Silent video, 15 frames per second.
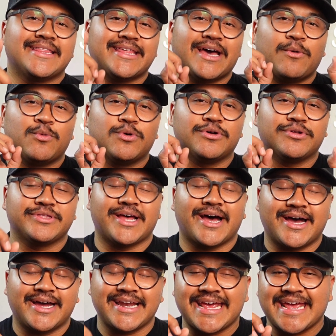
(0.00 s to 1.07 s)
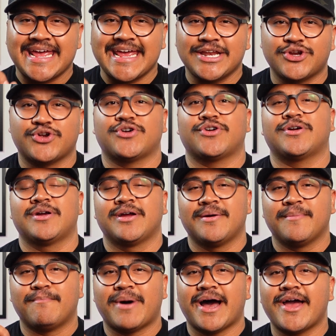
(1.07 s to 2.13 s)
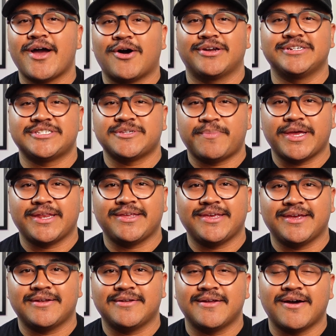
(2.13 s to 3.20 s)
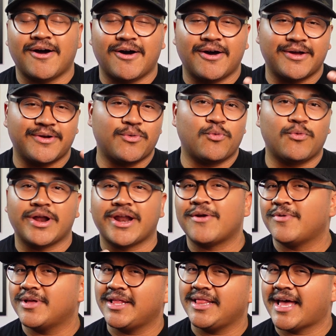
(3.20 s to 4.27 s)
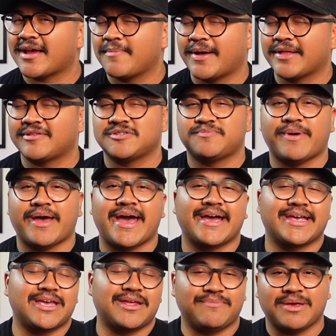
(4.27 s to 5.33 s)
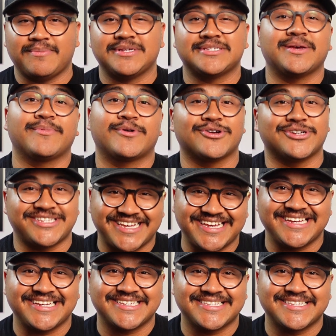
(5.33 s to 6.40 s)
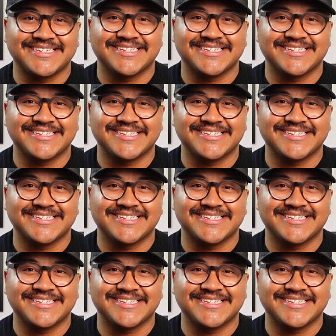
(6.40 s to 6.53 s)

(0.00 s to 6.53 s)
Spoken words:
that will not hinder my honest opinion on what I really like about this bag and maybe some critiques.